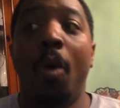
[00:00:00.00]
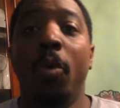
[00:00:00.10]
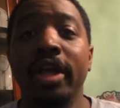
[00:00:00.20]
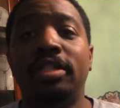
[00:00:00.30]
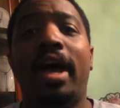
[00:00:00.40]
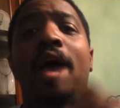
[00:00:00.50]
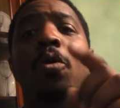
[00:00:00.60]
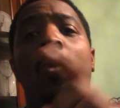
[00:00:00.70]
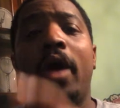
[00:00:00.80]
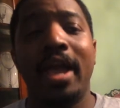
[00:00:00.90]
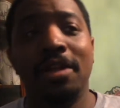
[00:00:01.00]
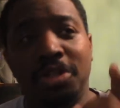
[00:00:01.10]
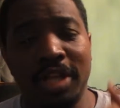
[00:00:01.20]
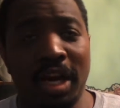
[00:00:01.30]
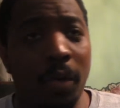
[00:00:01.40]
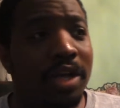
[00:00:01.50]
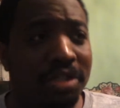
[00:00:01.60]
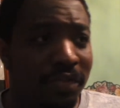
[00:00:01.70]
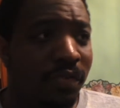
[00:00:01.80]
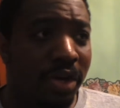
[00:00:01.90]
Which I will answer that
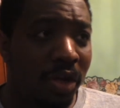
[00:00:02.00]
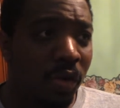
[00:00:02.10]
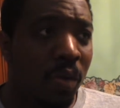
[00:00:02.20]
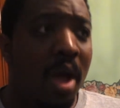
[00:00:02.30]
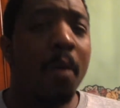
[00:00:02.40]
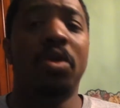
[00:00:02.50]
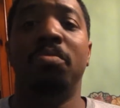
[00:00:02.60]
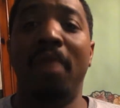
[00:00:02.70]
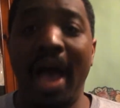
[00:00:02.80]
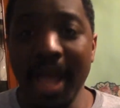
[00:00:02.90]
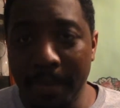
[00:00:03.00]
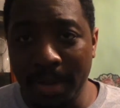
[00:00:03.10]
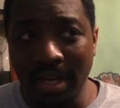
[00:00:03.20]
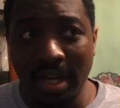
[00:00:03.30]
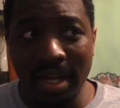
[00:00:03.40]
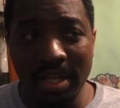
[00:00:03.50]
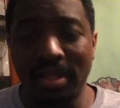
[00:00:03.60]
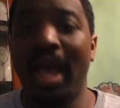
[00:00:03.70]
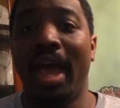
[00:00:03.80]
question for you with my opinion is,